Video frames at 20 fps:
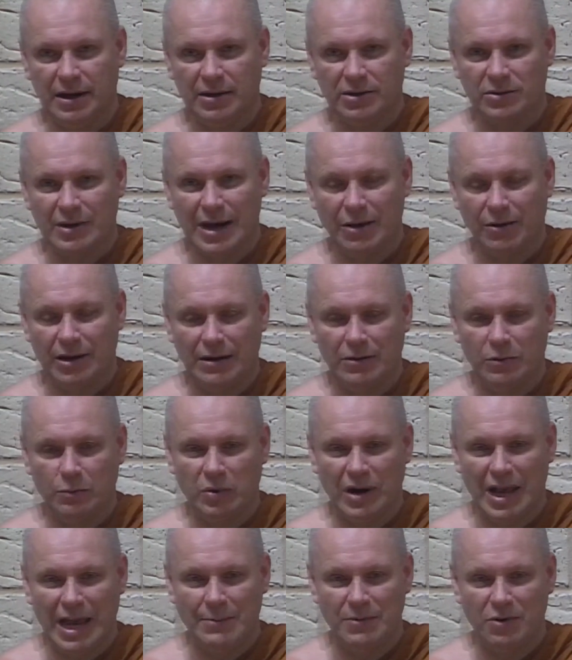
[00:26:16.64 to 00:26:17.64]
So how can you
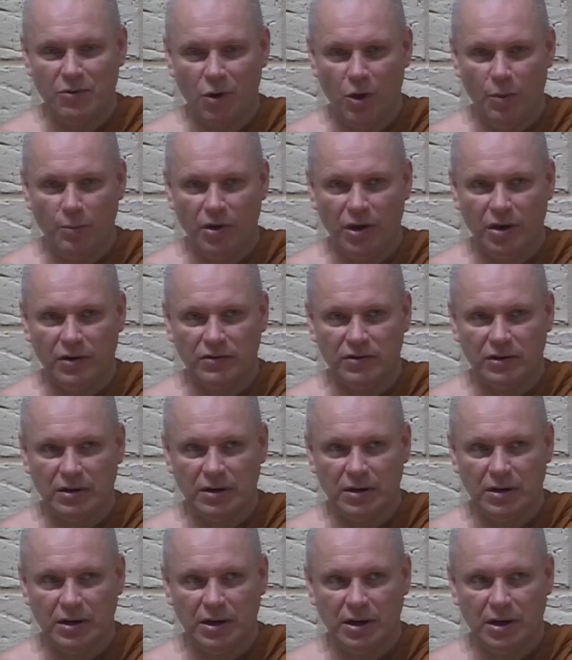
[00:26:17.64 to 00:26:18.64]
blame a robot? A
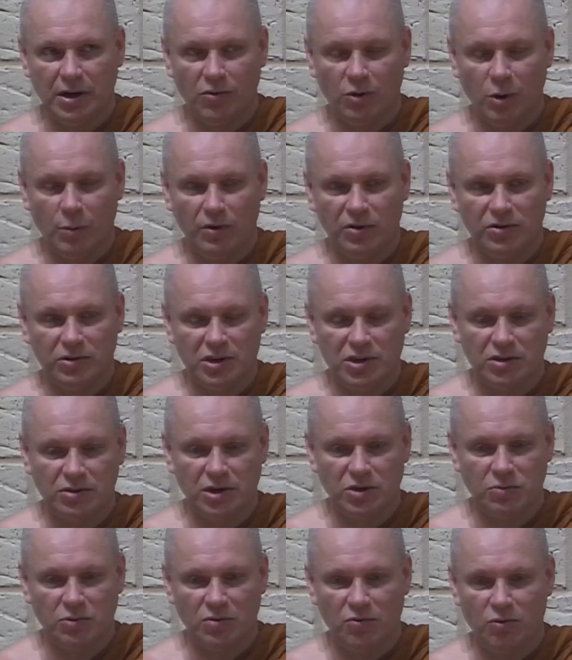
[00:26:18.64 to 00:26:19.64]
robot just
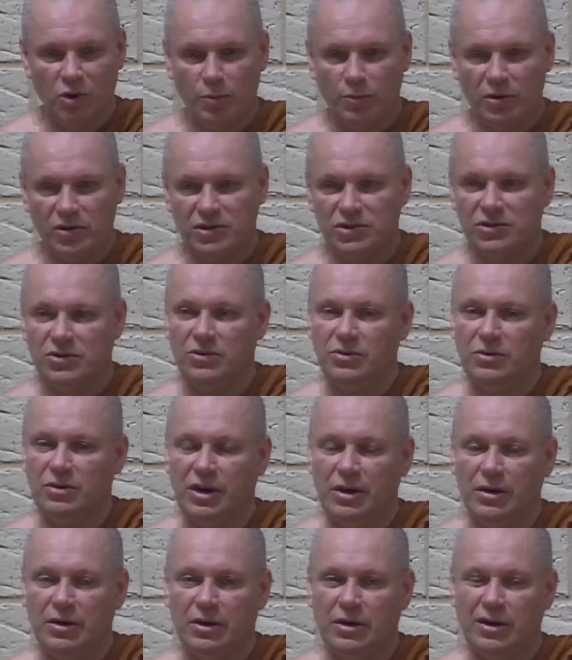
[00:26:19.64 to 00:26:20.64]
does what robots
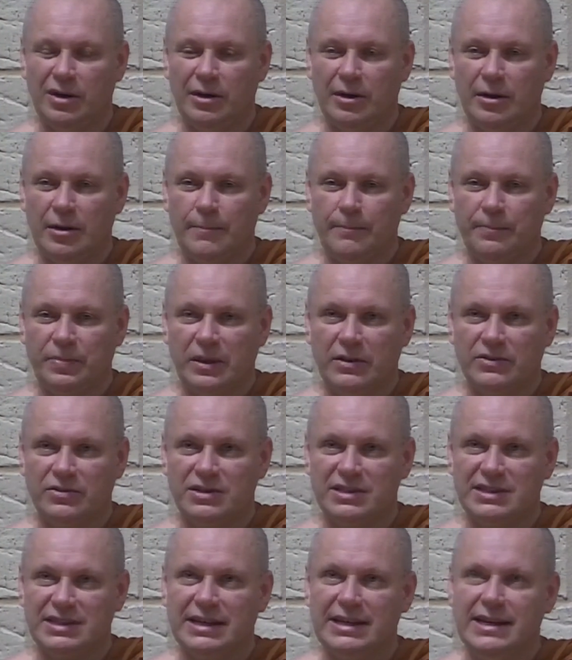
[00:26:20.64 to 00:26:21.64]
do. So
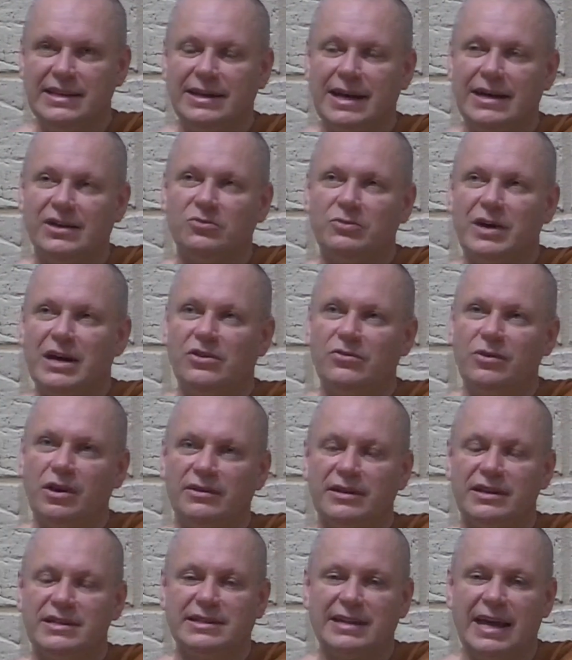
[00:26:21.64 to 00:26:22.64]
see that, try to
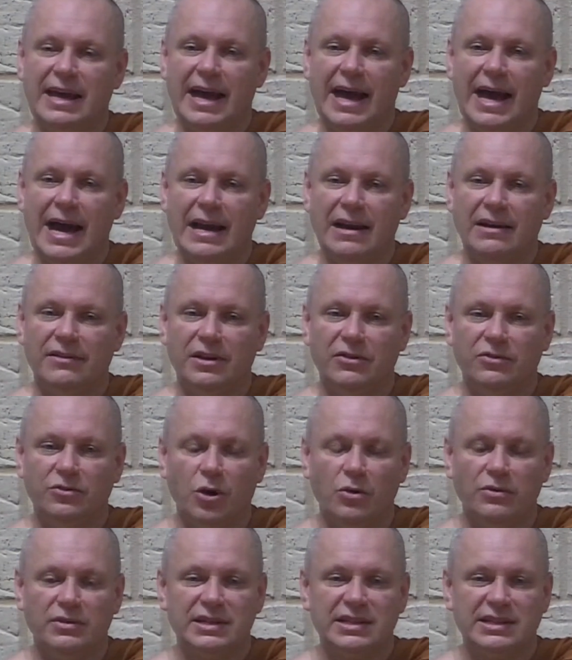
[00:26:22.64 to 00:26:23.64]
understand the
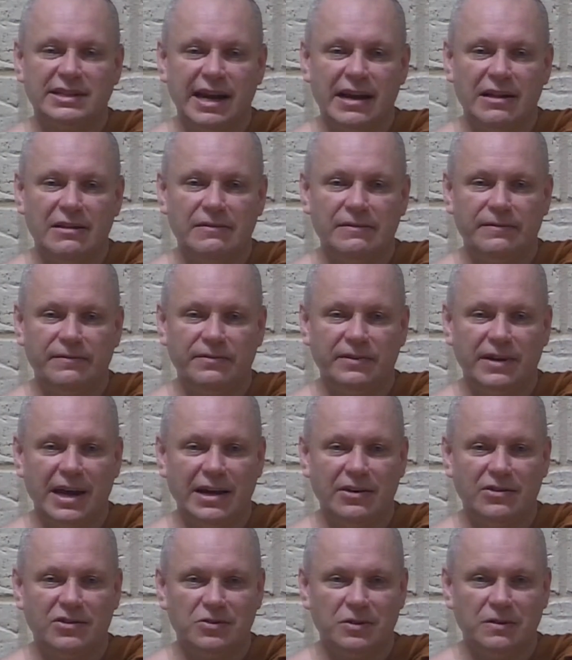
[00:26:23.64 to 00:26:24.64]
non-self
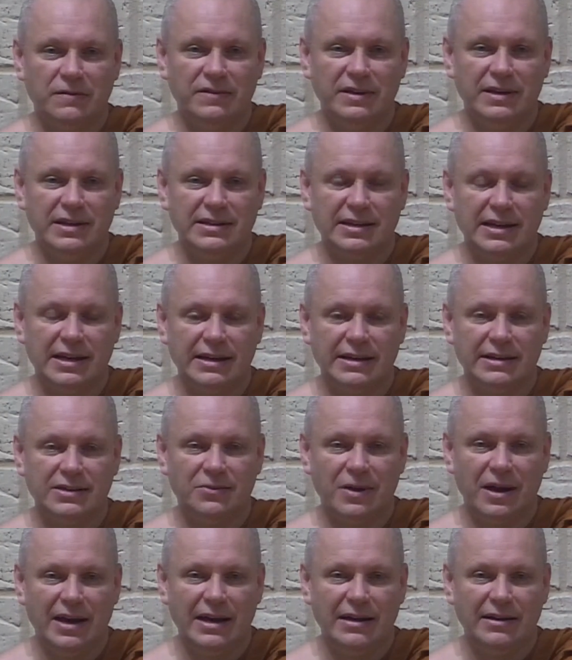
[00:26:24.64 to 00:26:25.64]
nature of these things,
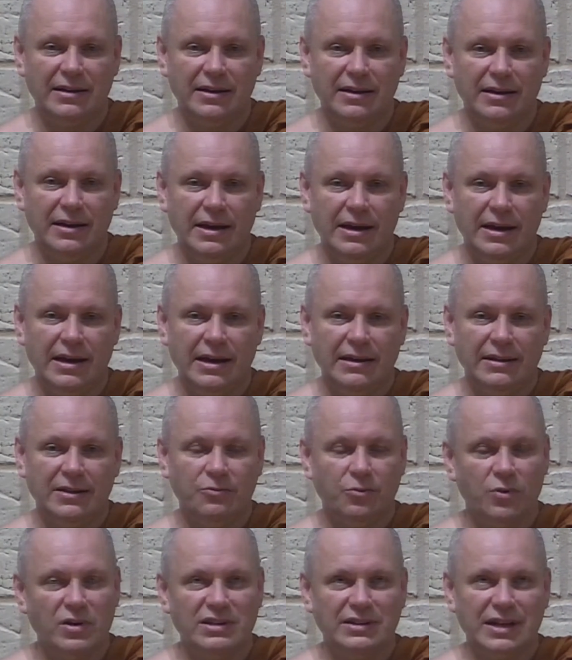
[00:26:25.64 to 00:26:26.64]
right? There
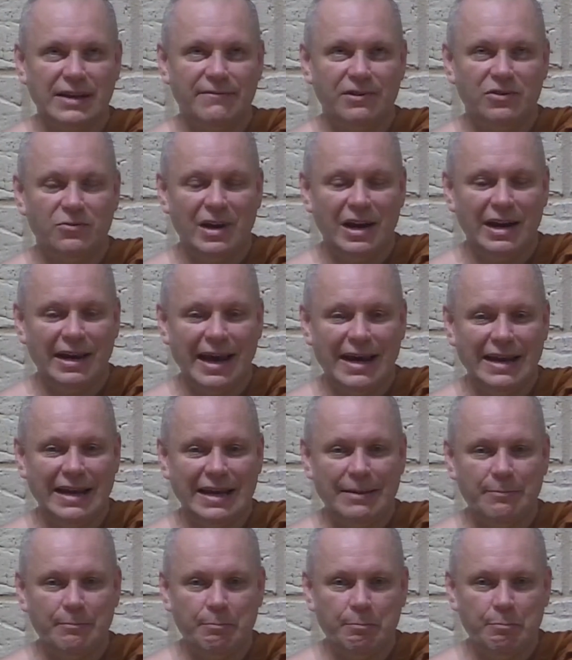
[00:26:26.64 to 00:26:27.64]
was never really
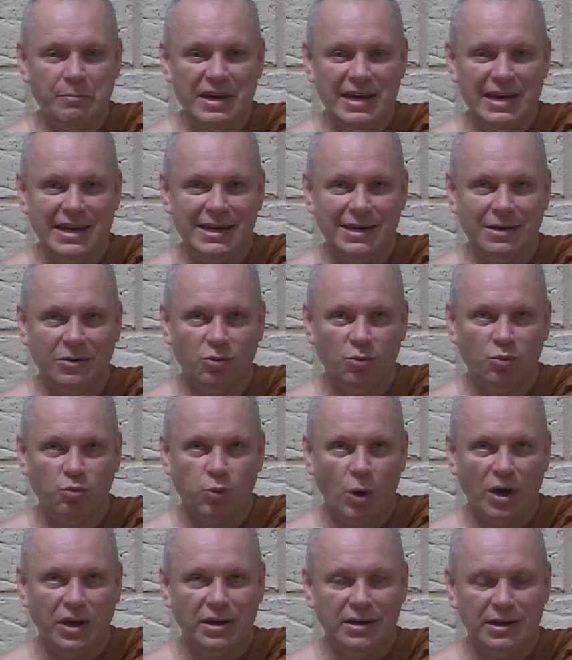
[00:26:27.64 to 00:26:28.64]
any me who
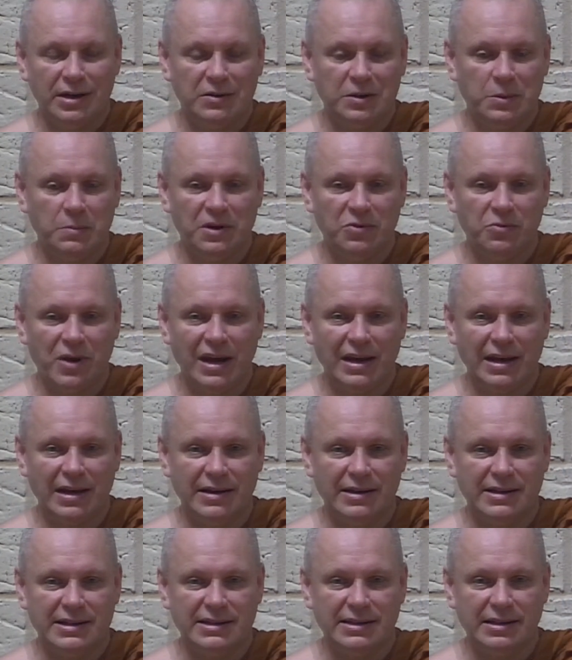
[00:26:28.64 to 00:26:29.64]
wanted to be
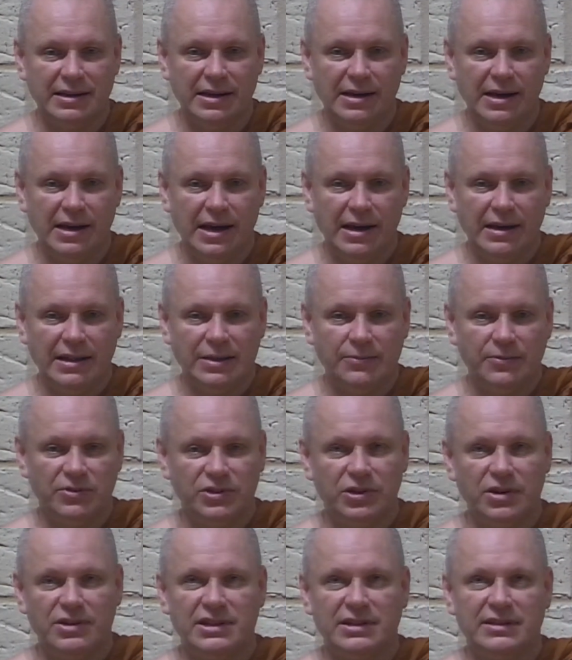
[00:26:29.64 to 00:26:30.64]
reckless. There was
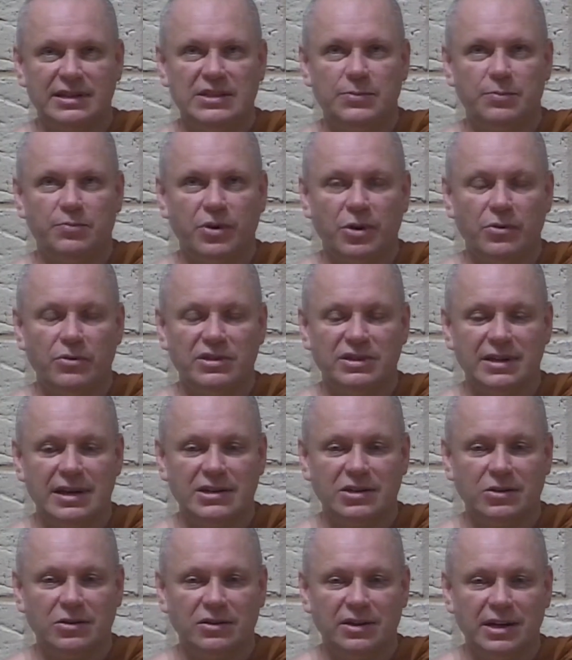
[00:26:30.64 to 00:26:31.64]
just this
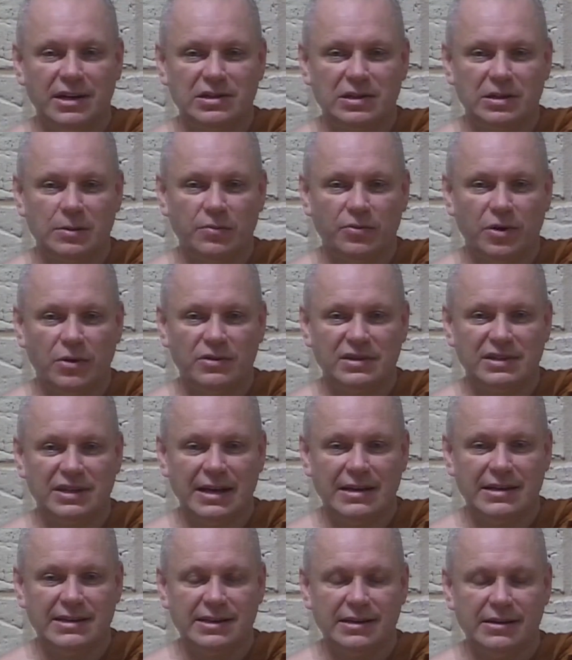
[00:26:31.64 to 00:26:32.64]
process, conditioned
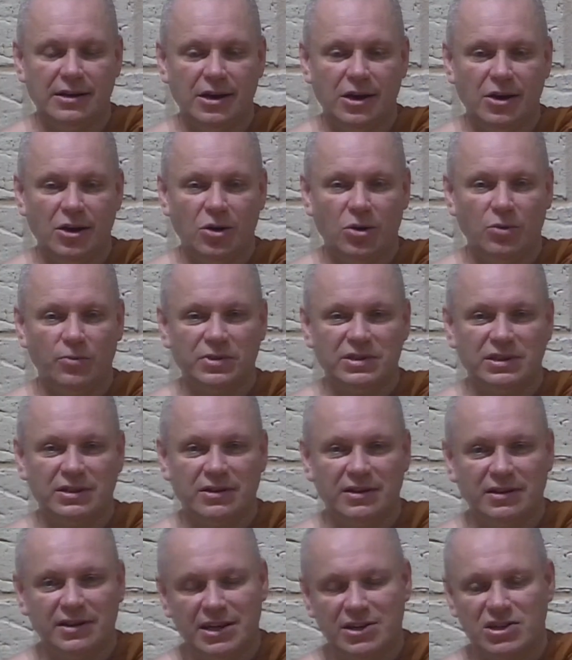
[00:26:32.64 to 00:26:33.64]
process, who was
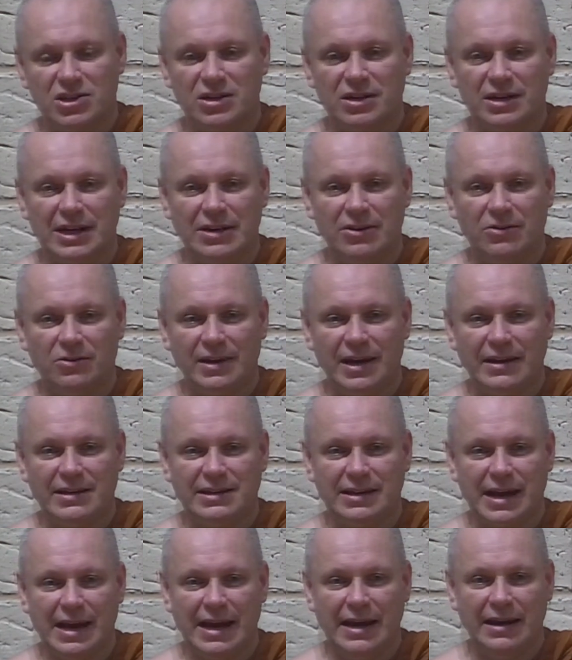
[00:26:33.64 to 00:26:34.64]
conditioned into that
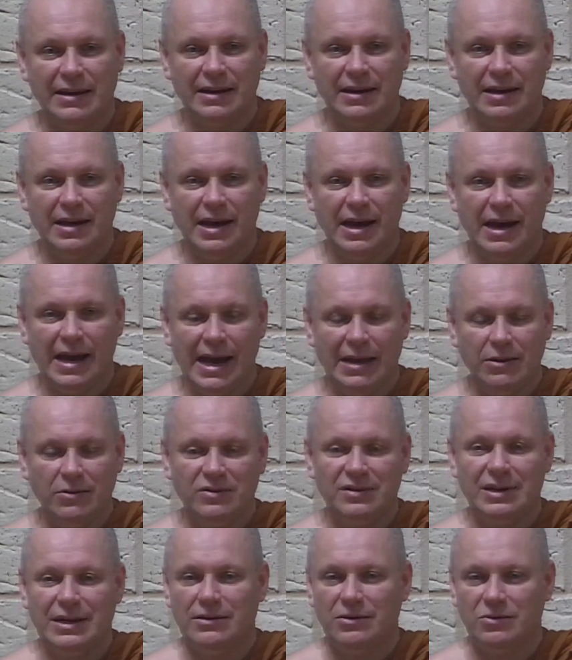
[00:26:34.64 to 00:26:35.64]
state, and you
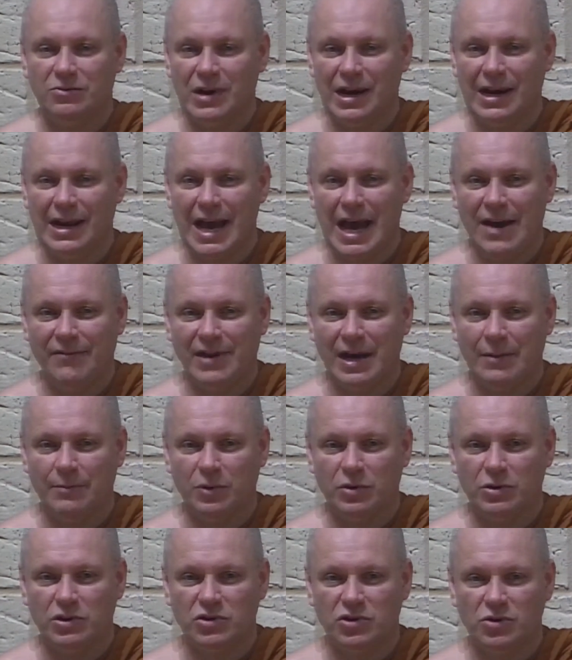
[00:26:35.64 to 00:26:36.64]
didn't really have that
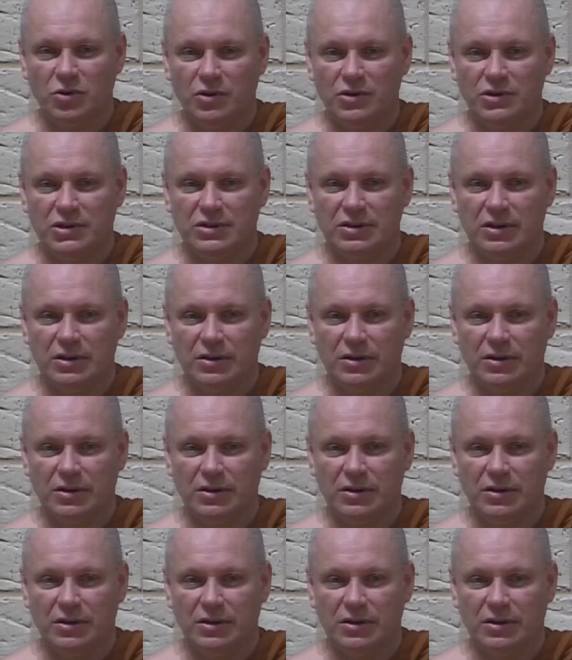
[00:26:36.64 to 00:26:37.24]
much choice.